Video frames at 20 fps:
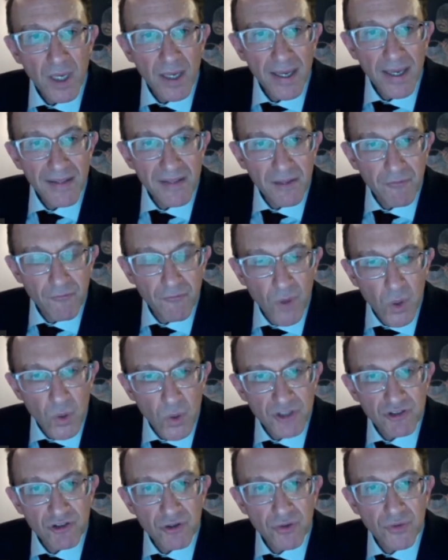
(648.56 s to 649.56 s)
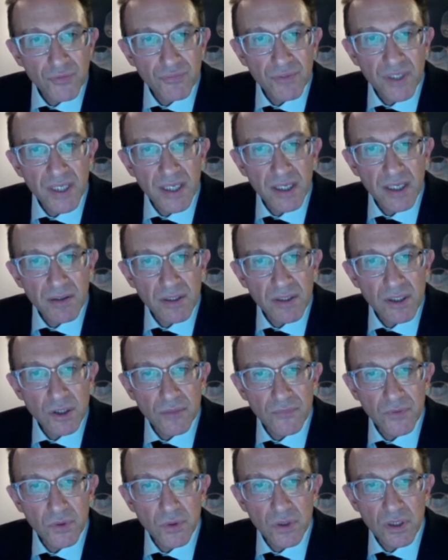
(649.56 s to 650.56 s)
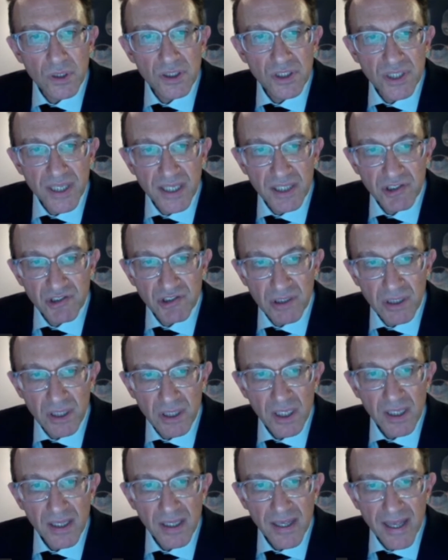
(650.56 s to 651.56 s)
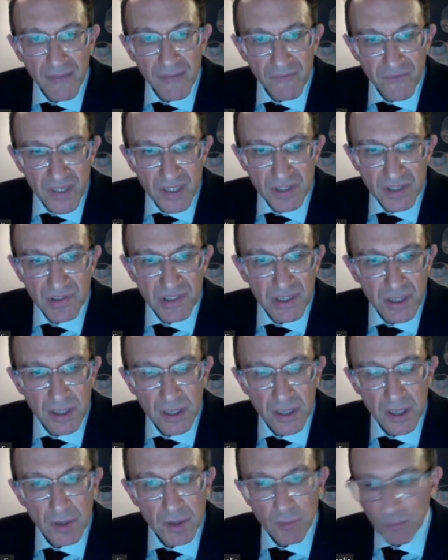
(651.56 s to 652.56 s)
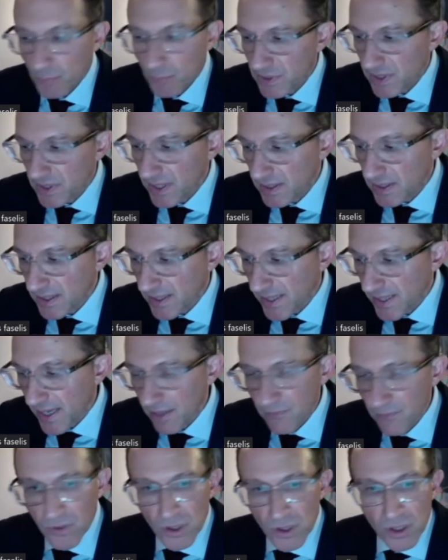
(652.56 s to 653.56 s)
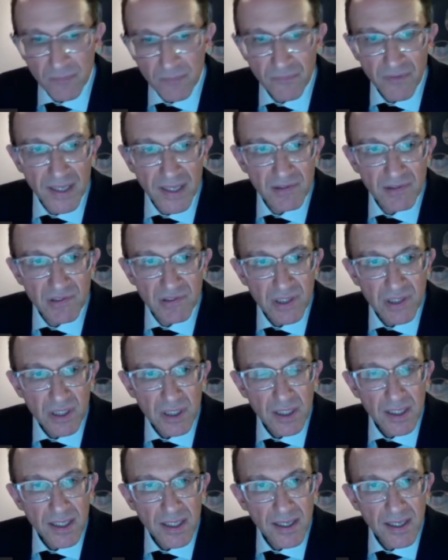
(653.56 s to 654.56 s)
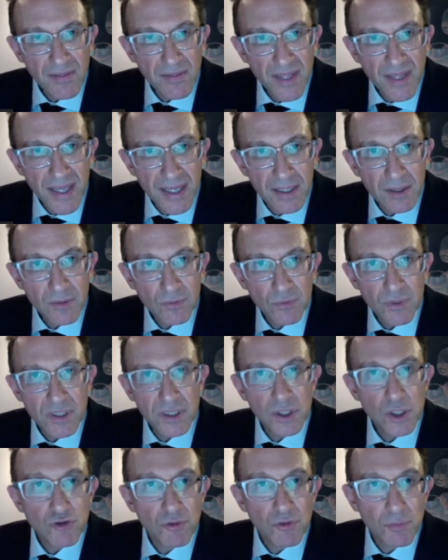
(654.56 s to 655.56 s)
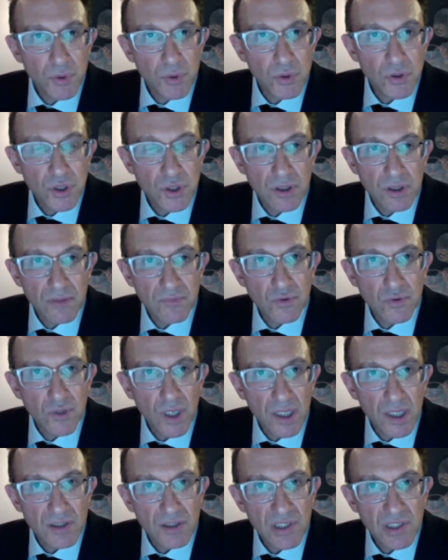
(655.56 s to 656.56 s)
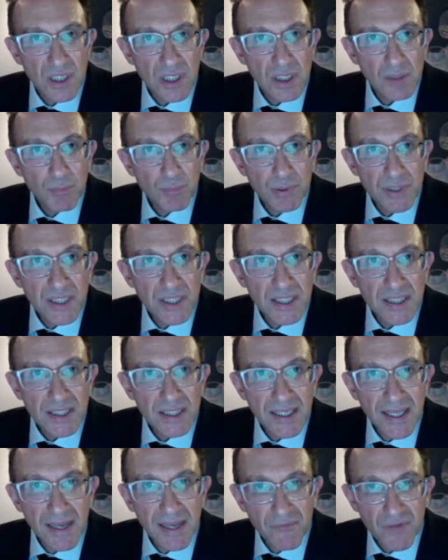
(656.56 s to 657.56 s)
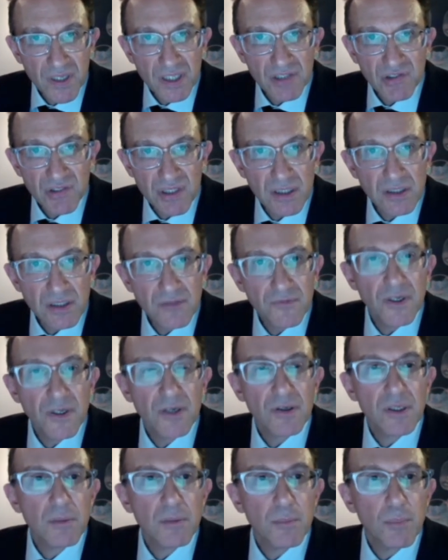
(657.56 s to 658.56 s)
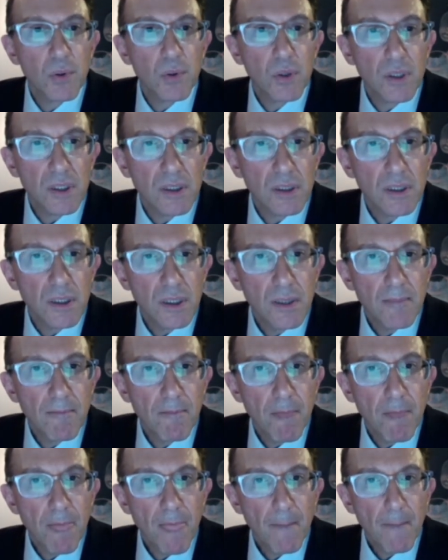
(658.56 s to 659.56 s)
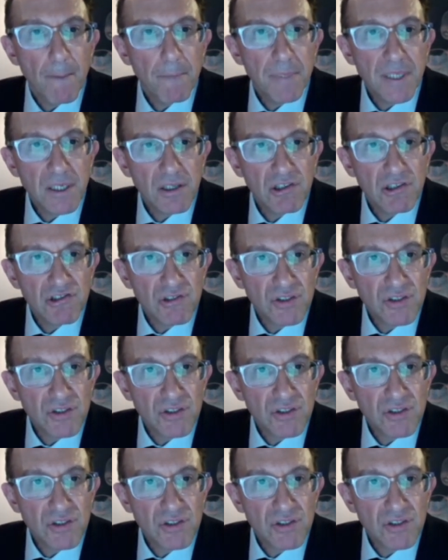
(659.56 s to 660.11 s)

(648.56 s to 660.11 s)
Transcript: and they focus on 3 areas of utilization, efficacy, predicting adverse events, and then redistribution of drugs. Predicting efficacy is very important because